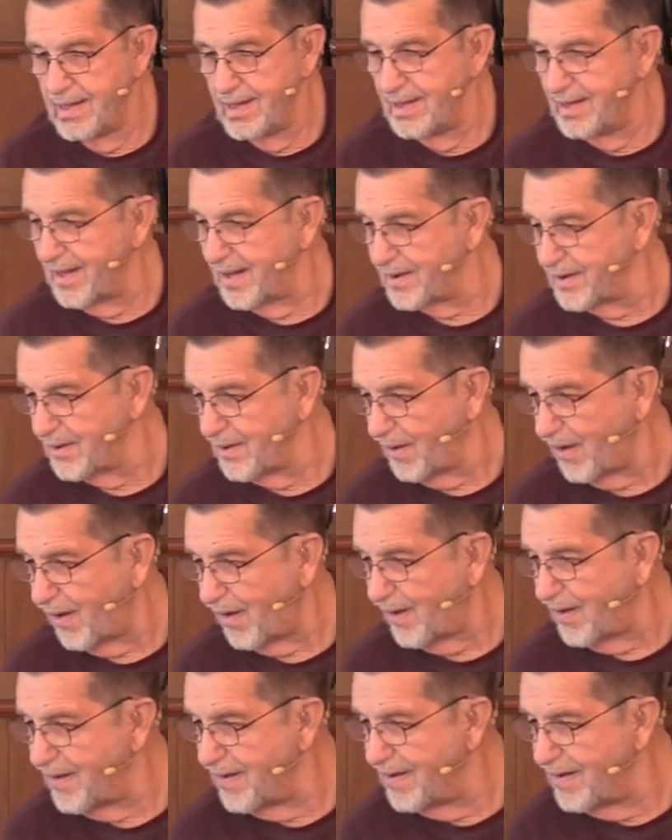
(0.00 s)
Not at
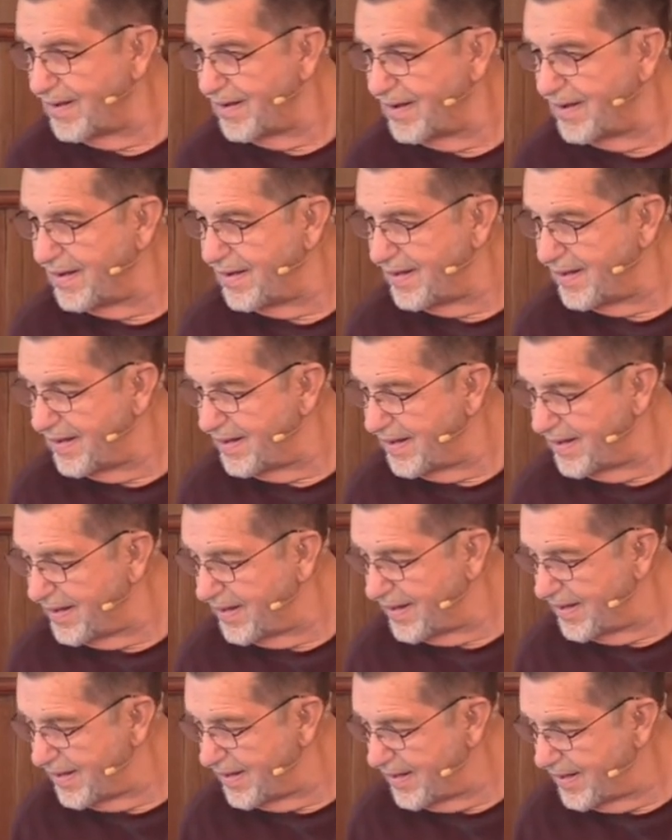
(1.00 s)
all.
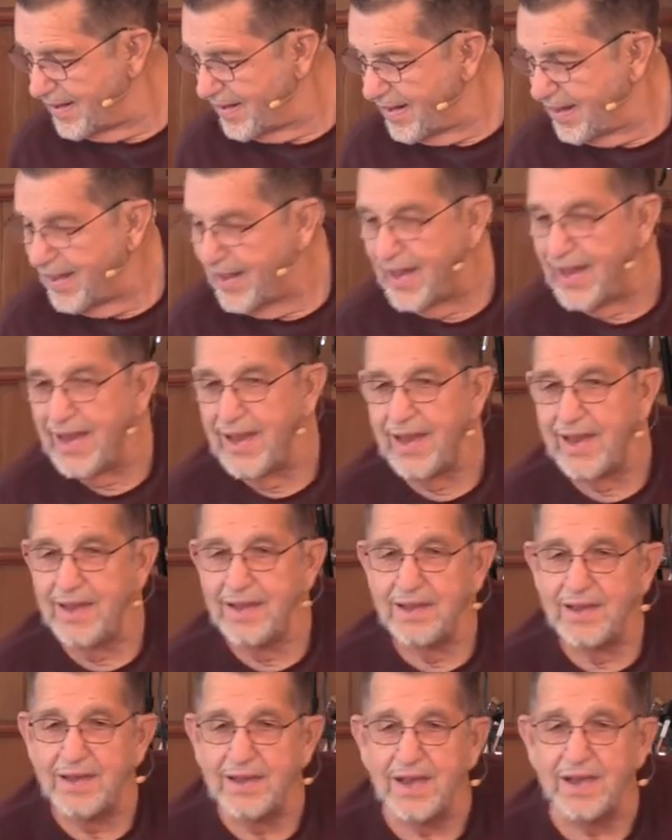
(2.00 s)
He,
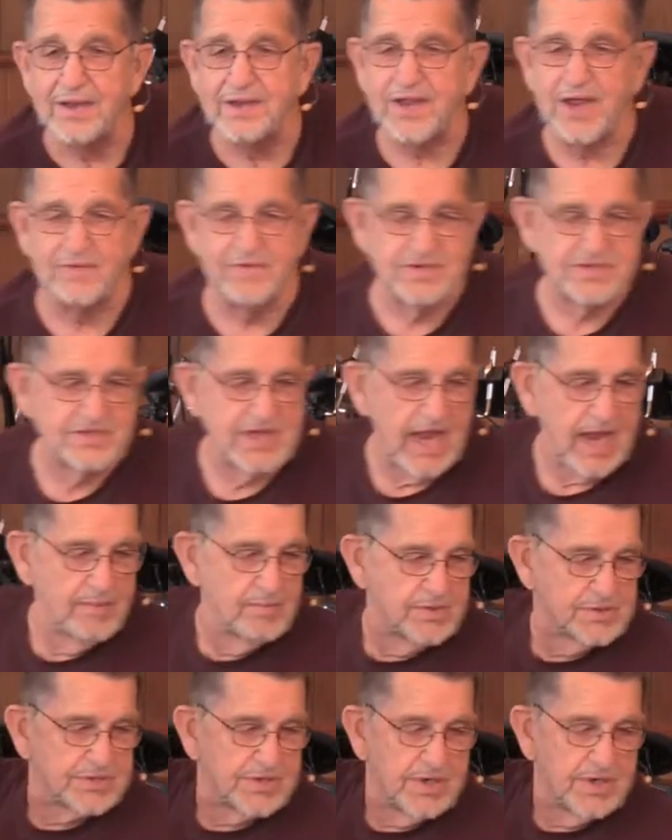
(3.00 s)
he, he didn't give his name was